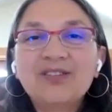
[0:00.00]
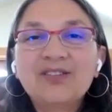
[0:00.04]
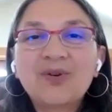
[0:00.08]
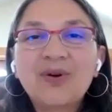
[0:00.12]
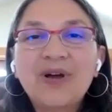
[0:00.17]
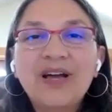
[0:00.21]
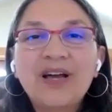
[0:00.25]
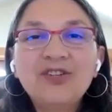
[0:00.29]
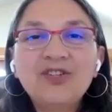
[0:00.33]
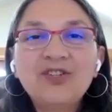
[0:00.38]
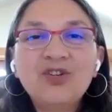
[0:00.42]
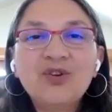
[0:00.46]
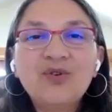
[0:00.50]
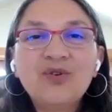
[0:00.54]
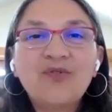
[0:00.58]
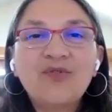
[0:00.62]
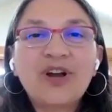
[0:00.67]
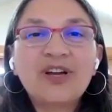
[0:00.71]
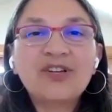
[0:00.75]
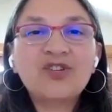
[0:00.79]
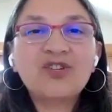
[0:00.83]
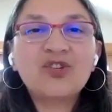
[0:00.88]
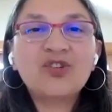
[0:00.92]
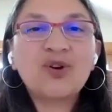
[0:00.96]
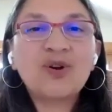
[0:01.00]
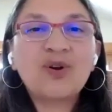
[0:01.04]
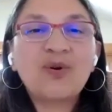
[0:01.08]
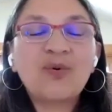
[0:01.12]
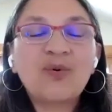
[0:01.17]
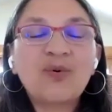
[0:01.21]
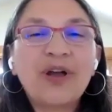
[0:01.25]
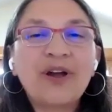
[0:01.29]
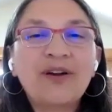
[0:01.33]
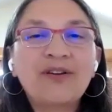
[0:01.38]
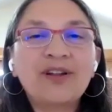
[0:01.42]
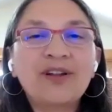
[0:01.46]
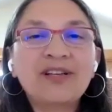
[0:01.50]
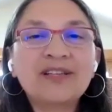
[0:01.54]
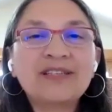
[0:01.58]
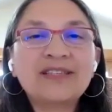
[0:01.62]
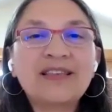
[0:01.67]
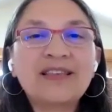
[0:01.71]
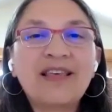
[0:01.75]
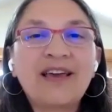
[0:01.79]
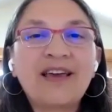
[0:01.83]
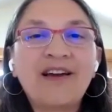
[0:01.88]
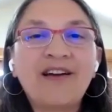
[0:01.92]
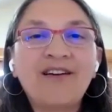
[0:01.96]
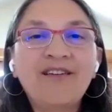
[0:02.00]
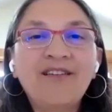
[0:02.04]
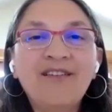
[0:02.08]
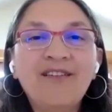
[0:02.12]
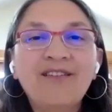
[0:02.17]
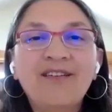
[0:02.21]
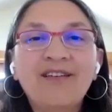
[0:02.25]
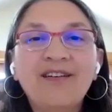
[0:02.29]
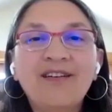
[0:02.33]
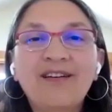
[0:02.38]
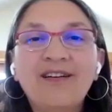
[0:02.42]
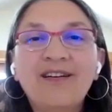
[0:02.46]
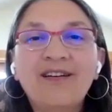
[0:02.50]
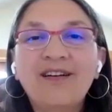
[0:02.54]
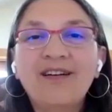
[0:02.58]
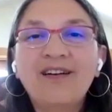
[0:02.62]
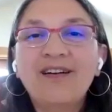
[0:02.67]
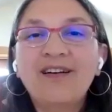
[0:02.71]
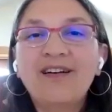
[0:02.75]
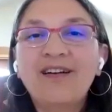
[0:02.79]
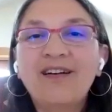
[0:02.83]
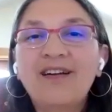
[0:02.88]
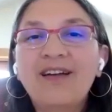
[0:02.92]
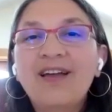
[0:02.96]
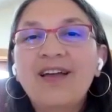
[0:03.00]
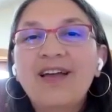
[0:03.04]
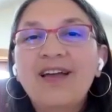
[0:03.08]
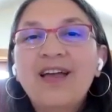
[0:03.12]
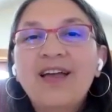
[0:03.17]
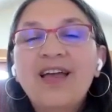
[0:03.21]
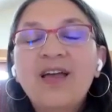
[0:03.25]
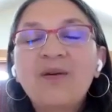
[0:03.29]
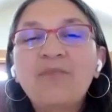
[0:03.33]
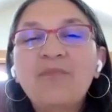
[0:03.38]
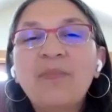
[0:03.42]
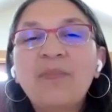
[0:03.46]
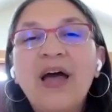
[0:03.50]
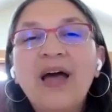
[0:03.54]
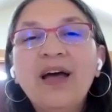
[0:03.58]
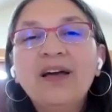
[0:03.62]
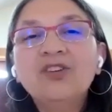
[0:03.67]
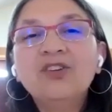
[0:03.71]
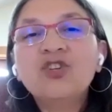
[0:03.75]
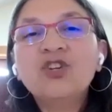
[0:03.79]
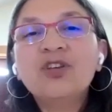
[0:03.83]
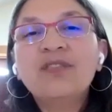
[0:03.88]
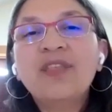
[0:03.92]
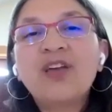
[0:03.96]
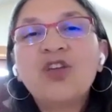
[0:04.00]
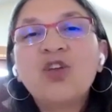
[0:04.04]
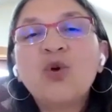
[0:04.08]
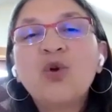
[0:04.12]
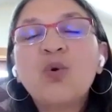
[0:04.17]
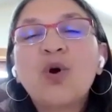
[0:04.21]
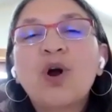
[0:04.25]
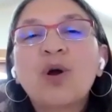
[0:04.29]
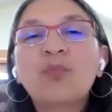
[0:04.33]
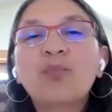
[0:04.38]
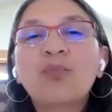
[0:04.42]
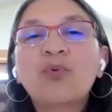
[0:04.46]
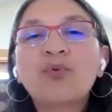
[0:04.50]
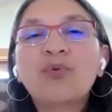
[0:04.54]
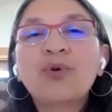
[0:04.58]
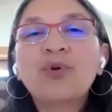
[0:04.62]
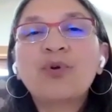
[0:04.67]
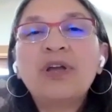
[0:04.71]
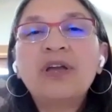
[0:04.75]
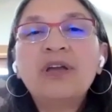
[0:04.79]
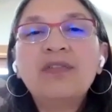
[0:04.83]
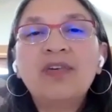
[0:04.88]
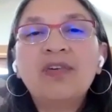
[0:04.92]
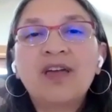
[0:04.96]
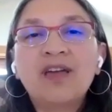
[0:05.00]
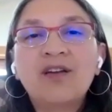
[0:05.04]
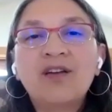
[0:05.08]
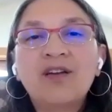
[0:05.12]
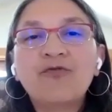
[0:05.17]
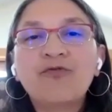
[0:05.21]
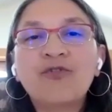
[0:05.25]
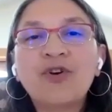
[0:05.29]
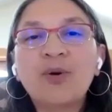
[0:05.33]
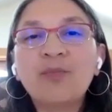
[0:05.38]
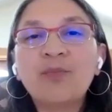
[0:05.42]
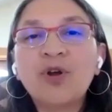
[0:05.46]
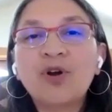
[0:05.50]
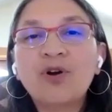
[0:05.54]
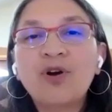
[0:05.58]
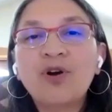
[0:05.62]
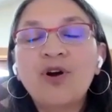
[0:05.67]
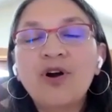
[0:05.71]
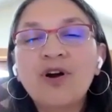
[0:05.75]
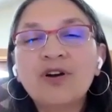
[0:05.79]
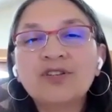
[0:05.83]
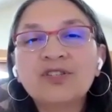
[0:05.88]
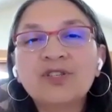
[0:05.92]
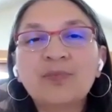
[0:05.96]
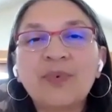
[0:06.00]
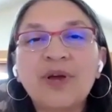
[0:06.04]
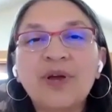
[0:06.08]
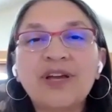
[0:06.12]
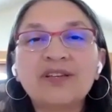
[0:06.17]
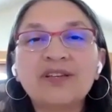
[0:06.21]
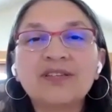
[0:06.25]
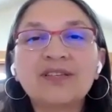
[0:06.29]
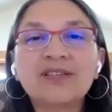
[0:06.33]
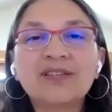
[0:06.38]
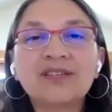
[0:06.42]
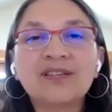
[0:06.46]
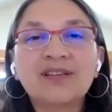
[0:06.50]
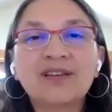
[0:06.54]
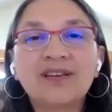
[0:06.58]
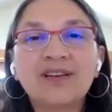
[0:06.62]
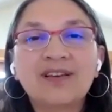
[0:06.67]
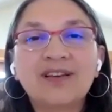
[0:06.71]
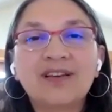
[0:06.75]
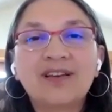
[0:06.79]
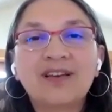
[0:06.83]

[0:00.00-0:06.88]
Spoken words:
So as you rest your awareness there, imagine that you are breathing from your heart space.